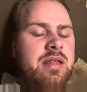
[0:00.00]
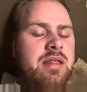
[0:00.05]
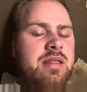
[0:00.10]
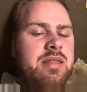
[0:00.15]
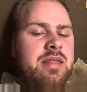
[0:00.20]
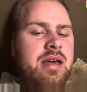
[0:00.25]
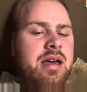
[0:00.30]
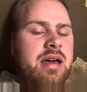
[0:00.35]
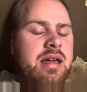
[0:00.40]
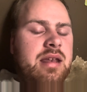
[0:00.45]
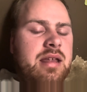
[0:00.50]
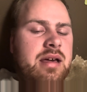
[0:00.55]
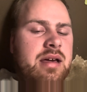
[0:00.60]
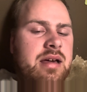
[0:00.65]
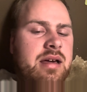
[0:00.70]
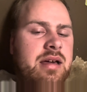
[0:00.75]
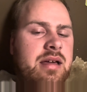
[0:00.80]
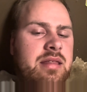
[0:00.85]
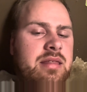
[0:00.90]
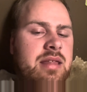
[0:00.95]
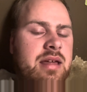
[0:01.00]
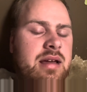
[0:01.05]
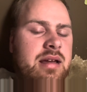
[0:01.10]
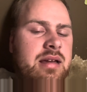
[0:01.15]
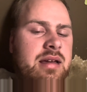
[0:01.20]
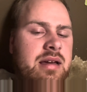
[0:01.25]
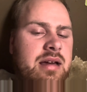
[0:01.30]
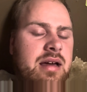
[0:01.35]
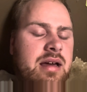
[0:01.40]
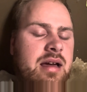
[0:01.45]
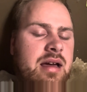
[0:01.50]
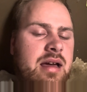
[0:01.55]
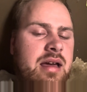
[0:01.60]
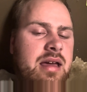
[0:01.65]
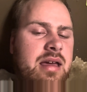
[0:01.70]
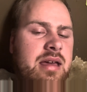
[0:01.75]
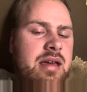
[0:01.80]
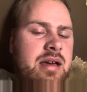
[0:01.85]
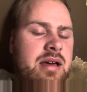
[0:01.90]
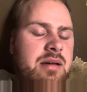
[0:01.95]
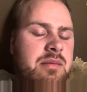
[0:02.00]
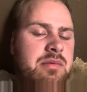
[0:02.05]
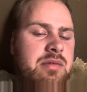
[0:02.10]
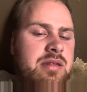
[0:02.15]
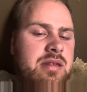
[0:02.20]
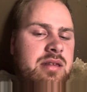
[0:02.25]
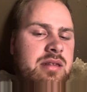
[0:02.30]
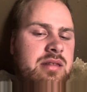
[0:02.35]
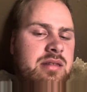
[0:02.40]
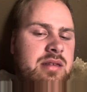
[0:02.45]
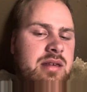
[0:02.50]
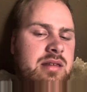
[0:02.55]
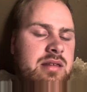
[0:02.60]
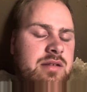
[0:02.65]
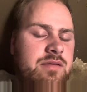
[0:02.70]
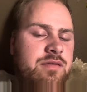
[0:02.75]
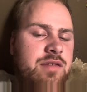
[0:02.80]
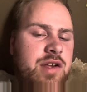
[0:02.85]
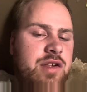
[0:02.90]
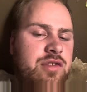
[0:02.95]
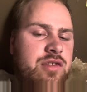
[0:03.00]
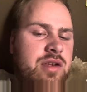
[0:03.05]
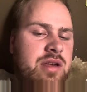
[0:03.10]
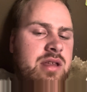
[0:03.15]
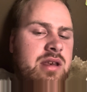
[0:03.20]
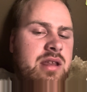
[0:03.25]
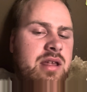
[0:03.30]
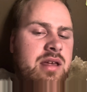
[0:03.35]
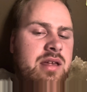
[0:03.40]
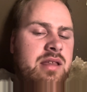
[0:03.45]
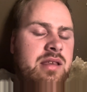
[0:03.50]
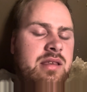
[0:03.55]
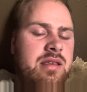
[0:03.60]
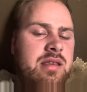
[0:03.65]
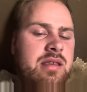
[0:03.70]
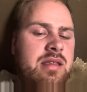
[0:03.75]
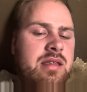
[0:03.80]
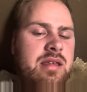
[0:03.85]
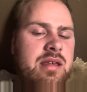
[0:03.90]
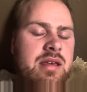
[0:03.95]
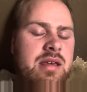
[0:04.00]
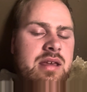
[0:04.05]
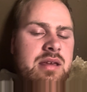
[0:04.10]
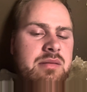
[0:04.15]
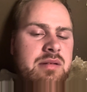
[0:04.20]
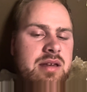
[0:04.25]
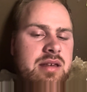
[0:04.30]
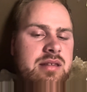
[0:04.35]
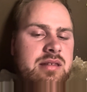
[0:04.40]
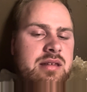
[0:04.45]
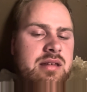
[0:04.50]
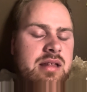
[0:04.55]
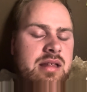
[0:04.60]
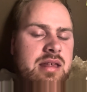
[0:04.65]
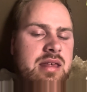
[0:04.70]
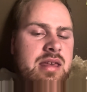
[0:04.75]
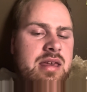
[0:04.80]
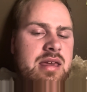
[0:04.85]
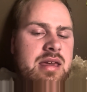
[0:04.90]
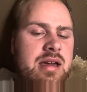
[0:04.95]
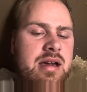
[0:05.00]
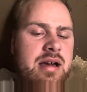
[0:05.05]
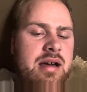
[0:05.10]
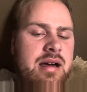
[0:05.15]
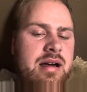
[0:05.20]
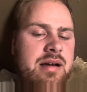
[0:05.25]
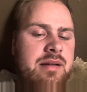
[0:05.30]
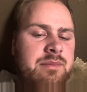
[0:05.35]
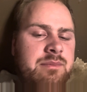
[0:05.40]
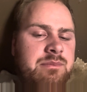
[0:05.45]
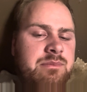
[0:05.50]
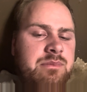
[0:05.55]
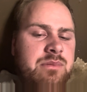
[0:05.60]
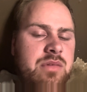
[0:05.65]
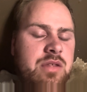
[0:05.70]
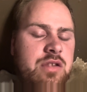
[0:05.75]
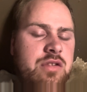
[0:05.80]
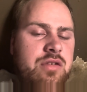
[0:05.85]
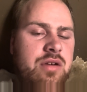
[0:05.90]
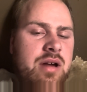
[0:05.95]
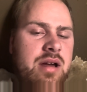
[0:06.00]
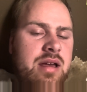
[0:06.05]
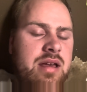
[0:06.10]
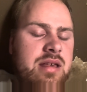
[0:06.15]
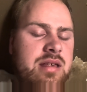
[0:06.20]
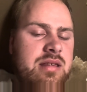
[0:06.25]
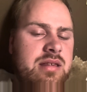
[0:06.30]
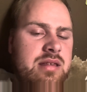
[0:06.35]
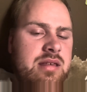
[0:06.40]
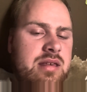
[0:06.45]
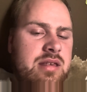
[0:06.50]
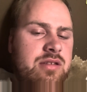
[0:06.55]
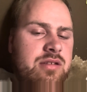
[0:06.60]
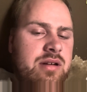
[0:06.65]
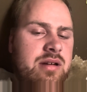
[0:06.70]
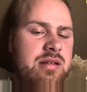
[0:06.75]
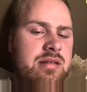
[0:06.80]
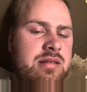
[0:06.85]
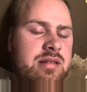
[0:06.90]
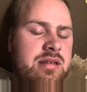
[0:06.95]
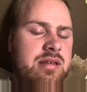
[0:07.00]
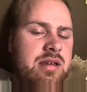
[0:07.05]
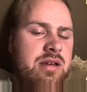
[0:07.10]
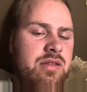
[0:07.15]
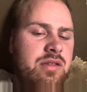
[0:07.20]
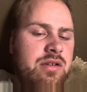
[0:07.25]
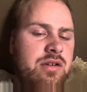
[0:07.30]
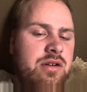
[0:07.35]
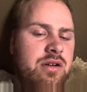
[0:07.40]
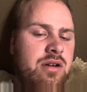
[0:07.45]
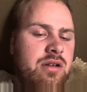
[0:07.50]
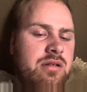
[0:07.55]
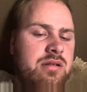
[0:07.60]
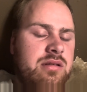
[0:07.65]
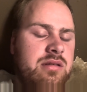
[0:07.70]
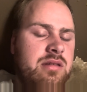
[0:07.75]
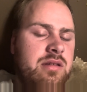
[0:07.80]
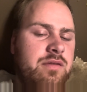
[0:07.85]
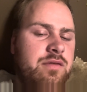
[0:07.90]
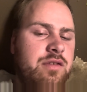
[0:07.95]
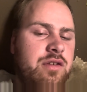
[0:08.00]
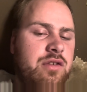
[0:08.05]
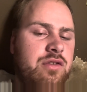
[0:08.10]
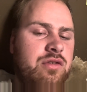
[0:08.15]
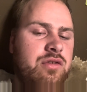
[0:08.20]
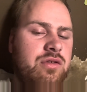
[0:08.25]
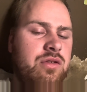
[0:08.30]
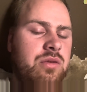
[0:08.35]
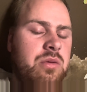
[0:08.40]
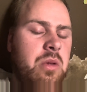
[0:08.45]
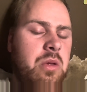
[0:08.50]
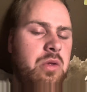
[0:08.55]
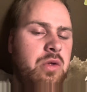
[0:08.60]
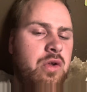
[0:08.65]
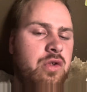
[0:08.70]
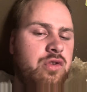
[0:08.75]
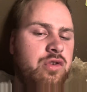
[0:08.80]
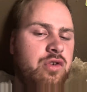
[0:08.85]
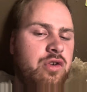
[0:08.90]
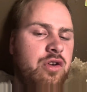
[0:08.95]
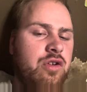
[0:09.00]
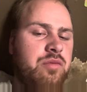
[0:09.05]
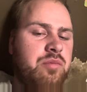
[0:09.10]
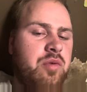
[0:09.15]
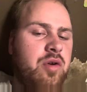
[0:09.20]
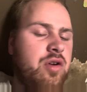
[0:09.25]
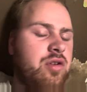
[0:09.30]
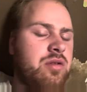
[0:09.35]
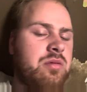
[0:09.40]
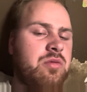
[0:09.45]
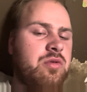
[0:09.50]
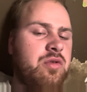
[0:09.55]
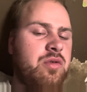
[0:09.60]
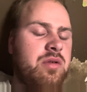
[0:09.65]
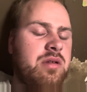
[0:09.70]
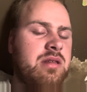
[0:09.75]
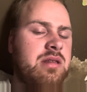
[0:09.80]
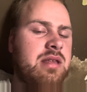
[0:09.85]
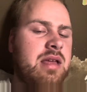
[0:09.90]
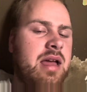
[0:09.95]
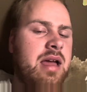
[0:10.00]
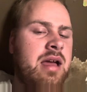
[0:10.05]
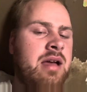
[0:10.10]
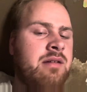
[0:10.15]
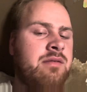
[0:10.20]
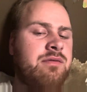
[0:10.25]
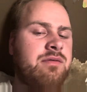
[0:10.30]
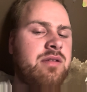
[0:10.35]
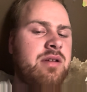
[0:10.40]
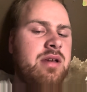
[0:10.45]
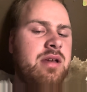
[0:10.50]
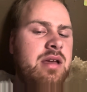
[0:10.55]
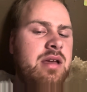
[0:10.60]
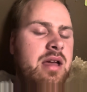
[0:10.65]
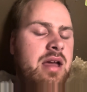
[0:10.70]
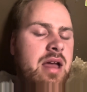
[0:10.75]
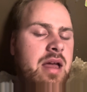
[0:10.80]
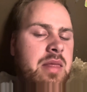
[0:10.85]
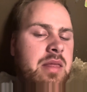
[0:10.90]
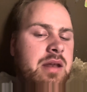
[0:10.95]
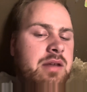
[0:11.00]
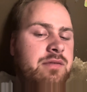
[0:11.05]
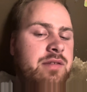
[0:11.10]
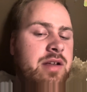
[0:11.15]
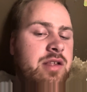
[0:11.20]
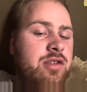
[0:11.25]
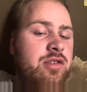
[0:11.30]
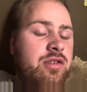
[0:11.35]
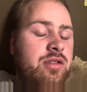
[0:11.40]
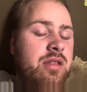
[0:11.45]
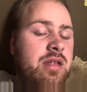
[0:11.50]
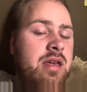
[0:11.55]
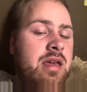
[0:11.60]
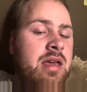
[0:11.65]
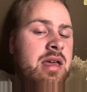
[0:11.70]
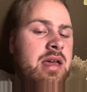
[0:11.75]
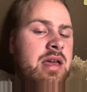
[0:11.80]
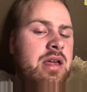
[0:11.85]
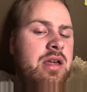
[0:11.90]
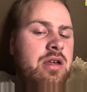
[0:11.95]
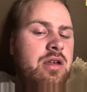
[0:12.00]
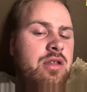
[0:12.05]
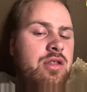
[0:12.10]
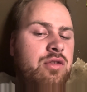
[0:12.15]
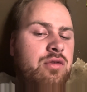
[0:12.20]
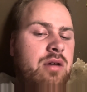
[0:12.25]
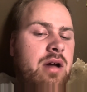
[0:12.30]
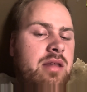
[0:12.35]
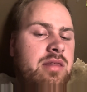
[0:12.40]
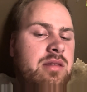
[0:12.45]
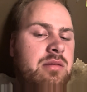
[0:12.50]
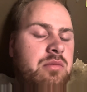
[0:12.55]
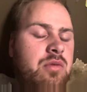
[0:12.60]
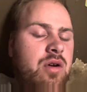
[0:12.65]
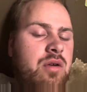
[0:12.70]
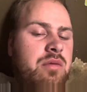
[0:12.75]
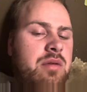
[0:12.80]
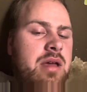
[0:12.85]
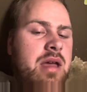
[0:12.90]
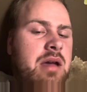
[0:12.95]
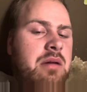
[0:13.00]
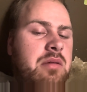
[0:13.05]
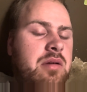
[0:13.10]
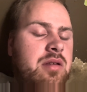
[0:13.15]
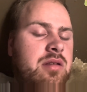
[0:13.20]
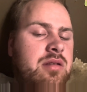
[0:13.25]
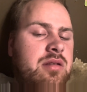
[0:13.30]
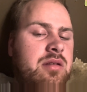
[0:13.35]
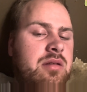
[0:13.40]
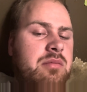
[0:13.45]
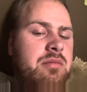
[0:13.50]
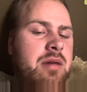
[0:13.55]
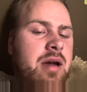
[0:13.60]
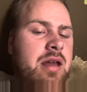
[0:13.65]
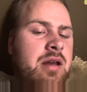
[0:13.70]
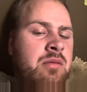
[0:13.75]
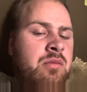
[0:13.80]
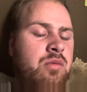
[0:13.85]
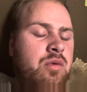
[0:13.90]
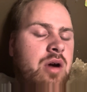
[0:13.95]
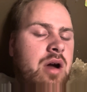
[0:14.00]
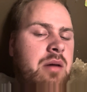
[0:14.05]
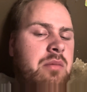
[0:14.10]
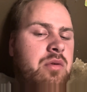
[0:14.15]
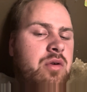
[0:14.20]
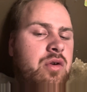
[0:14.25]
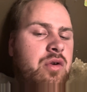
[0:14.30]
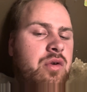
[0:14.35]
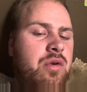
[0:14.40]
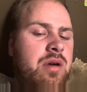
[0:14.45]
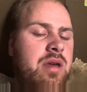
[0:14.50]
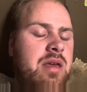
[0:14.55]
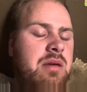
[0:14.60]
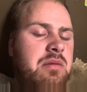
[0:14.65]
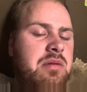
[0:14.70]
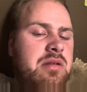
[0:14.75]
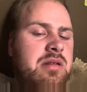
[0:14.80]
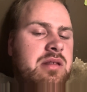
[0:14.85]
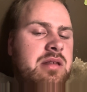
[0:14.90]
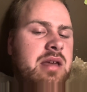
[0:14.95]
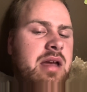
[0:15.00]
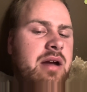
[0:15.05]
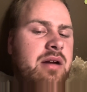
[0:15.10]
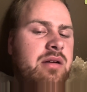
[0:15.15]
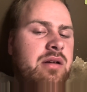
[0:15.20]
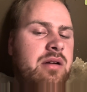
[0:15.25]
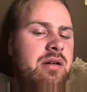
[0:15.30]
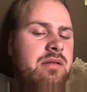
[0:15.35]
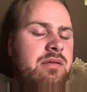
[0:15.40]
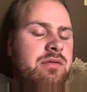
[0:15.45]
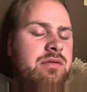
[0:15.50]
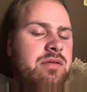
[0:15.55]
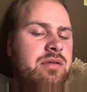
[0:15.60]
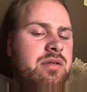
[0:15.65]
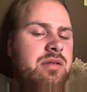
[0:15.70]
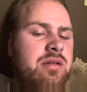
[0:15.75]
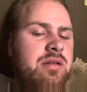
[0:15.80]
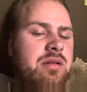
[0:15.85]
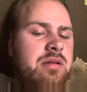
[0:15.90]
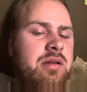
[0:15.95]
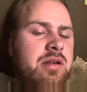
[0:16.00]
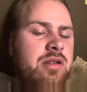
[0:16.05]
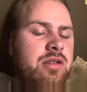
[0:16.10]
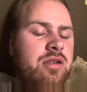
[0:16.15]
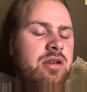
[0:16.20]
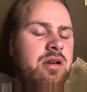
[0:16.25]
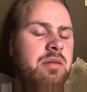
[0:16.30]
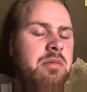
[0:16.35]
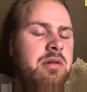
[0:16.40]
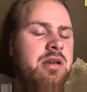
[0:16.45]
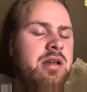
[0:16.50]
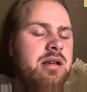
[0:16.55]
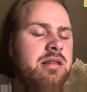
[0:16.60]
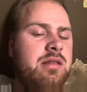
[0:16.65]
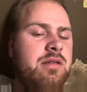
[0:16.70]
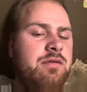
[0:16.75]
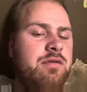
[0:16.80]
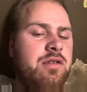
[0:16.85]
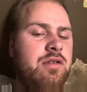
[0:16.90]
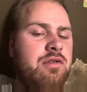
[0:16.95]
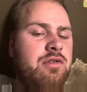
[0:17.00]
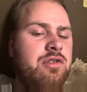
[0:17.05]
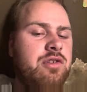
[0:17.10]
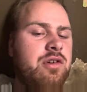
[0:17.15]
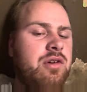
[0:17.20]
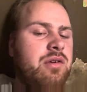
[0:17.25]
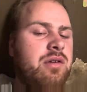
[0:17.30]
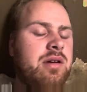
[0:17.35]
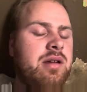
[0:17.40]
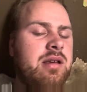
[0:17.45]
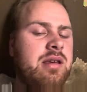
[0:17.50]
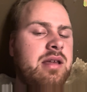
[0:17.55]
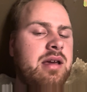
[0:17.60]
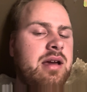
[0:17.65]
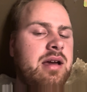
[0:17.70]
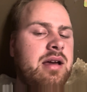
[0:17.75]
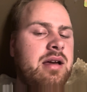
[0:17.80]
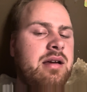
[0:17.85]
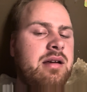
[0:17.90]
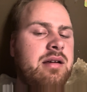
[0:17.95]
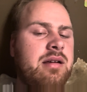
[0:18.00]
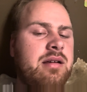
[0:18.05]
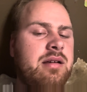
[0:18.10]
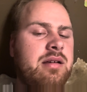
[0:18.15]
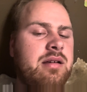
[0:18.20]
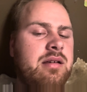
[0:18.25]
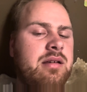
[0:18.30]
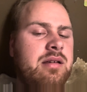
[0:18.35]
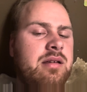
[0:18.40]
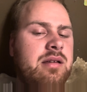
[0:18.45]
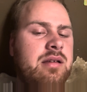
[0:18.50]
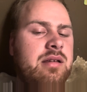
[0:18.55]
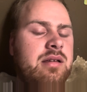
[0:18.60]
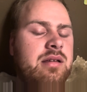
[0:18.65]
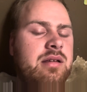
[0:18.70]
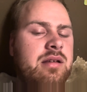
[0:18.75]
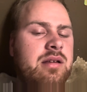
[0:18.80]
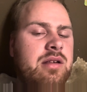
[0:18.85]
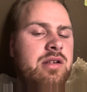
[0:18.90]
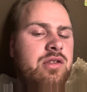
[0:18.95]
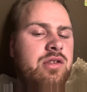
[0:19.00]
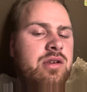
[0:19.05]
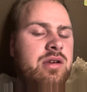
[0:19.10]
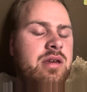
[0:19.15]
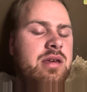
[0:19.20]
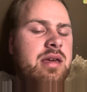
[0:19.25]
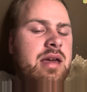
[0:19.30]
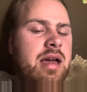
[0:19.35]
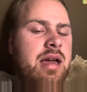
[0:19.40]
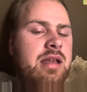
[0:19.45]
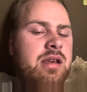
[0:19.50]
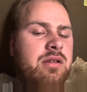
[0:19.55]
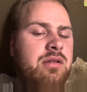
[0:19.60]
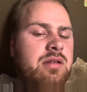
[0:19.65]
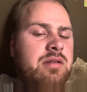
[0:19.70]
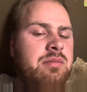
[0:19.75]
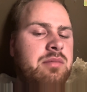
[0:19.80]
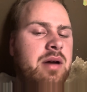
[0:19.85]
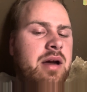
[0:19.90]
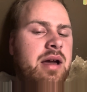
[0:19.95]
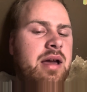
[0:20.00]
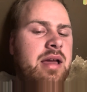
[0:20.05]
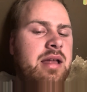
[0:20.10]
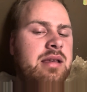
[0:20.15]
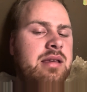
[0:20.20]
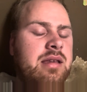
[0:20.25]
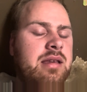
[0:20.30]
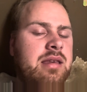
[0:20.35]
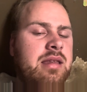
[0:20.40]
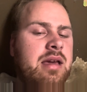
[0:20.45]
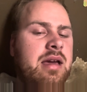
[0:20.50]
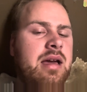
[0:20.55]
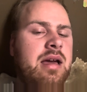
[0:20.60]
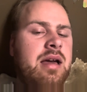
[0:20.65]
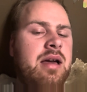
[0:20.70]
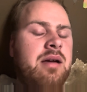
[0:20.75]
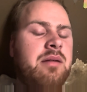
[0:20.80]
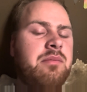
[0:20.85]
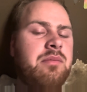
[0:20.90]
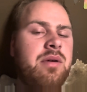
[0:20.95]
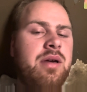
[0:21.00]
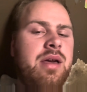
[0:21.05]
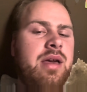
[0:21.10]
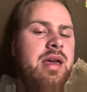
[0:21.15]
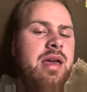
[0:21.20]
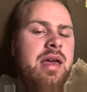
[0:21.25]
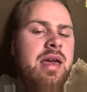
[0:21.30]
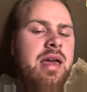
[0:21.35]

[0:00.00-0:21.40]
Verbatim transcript: that uh that guy um sees sees a vision and basically he uh he tries he tries to kill the girl because in the future the, those girls pushed him to his death and then eventually throughout the movie it was Madame Web who he was scared of because she could predict the future and yeah and she could get in his mind and yeah but